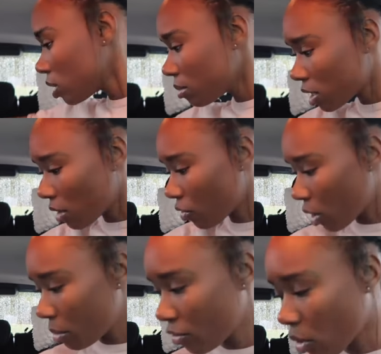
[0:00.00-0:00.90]
some stuff
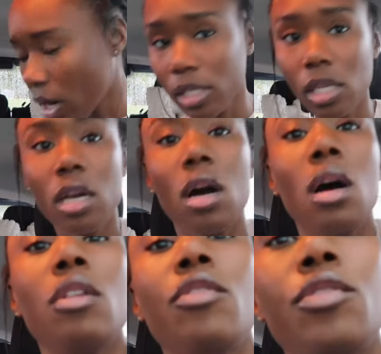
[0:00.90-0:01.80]
away before I take
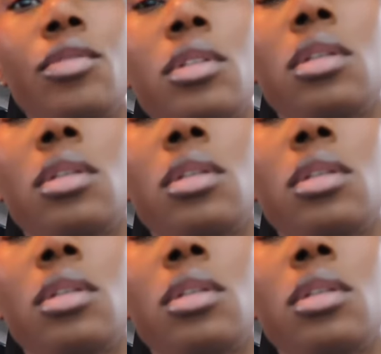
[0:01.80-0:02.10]
off.